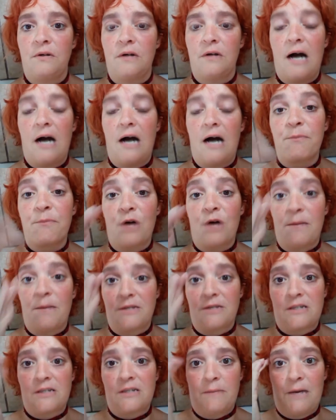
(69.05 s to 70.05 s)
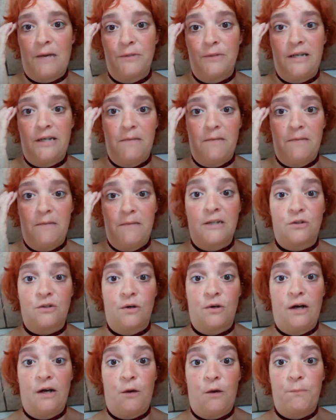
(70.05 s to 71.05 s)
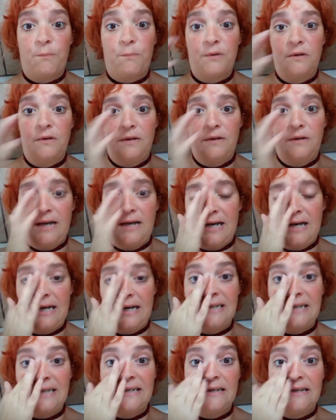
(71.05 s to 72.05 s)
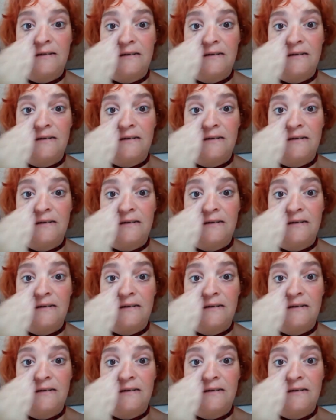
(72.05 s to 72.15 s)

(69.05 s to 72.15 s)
I promised them I would get mental help, and I did.